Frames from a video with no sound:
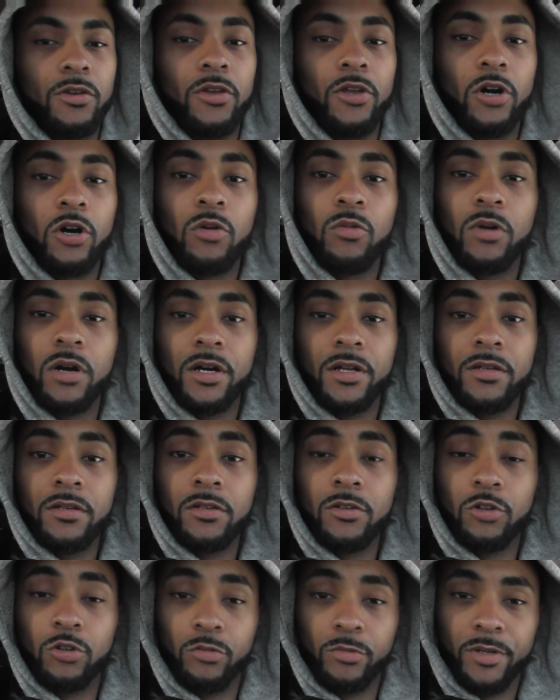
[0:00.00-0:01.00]
No one
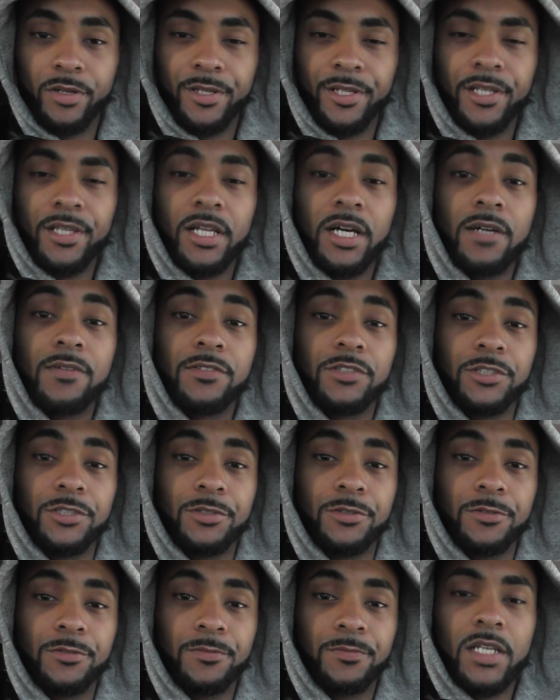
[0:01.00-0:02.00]
who really loves
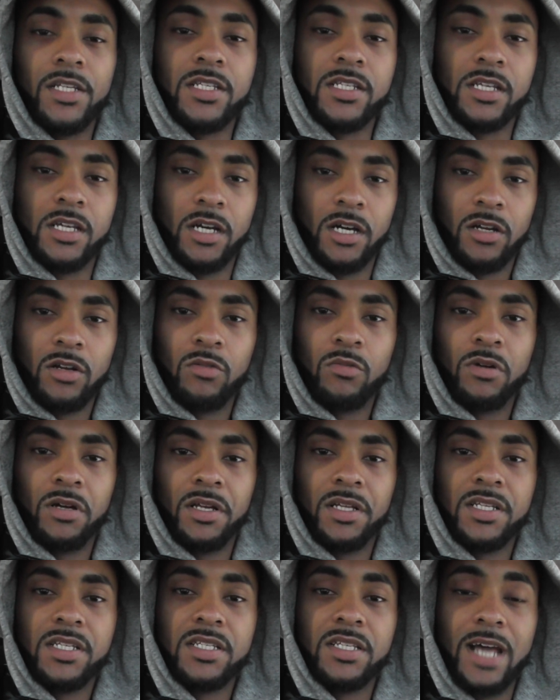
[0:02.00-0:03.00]
you is gonna
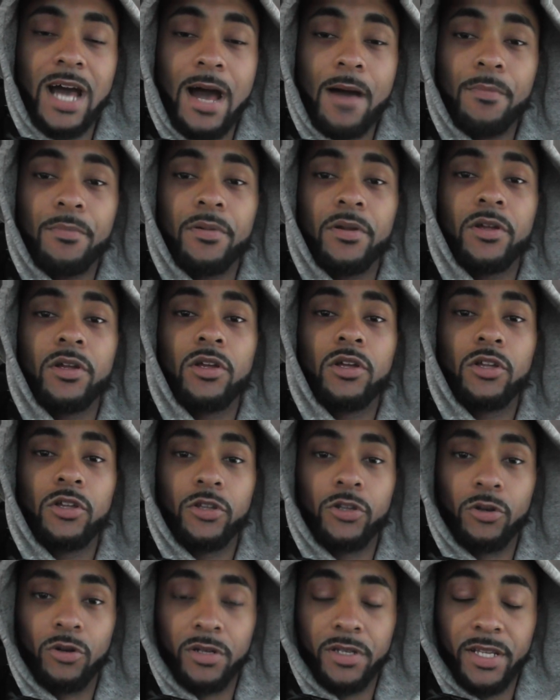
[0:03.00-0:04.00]
wanna stop
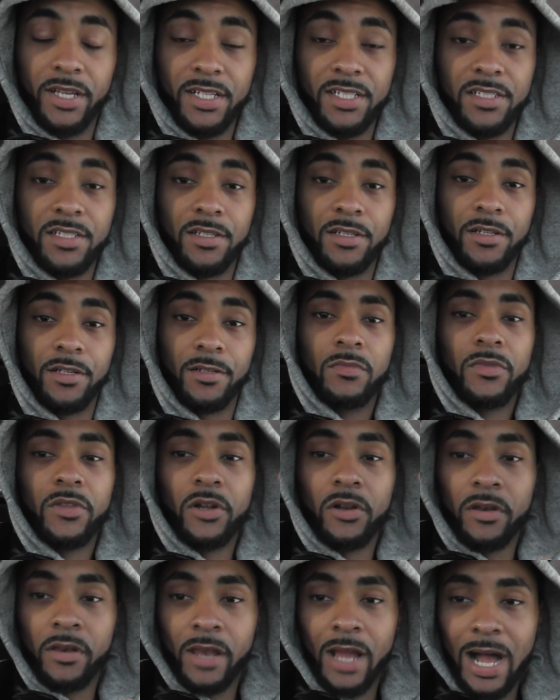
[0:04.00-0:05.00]
your destiny.
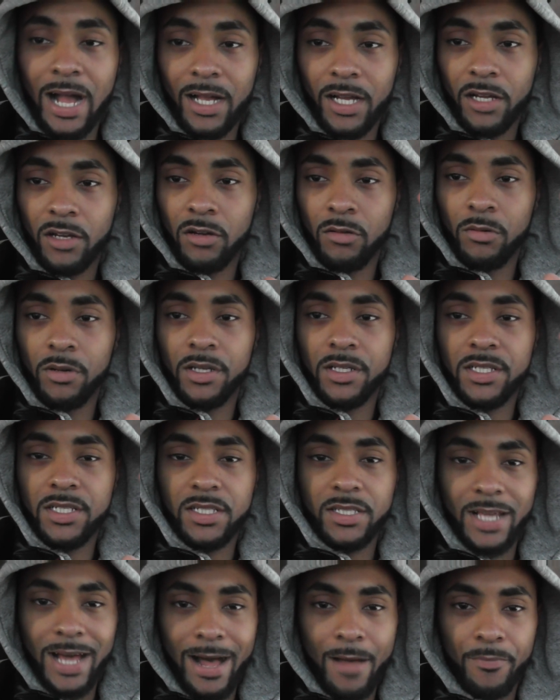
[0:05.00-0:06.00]
They're not gonna wanna
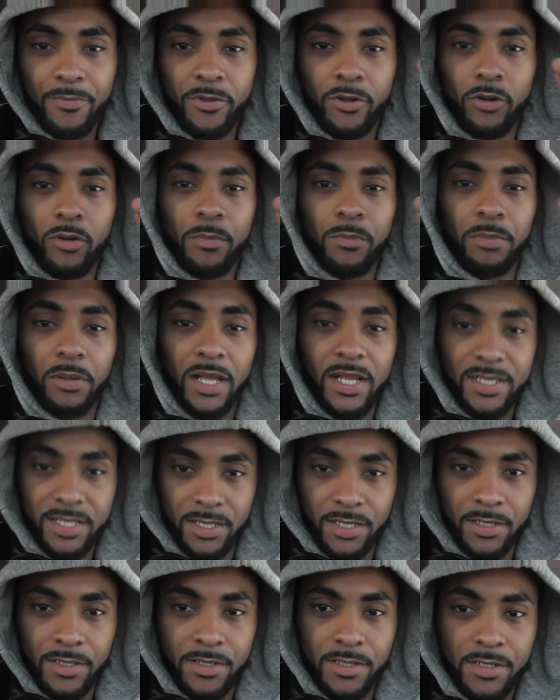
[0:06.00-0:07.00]
stop your
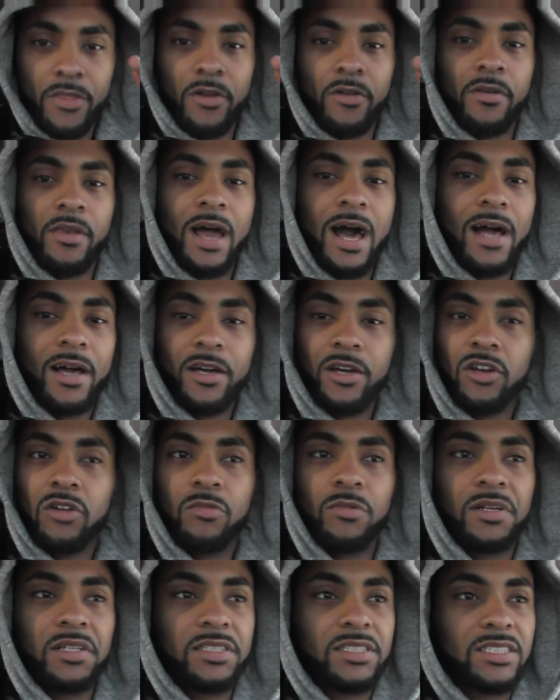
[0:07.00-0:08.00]
blessings. They're not gonna
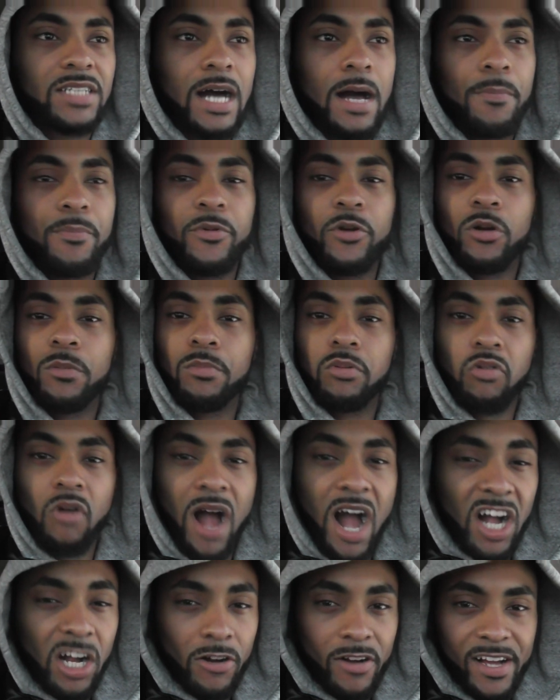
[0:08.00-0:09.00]
wanna stop your
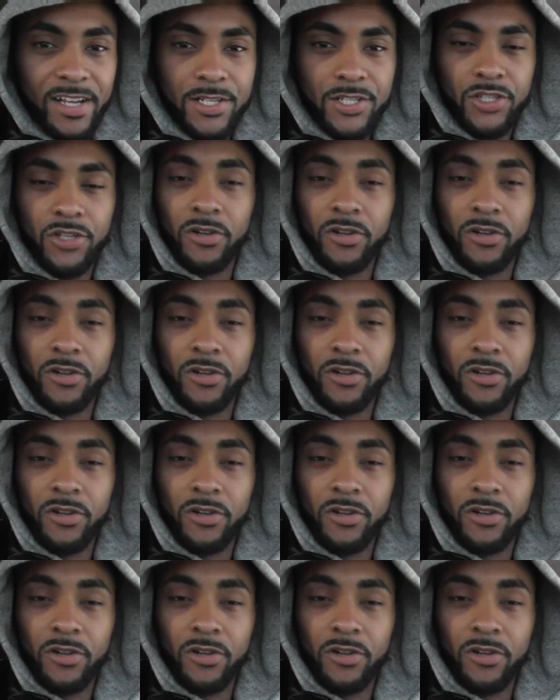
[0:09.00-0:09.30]
progress.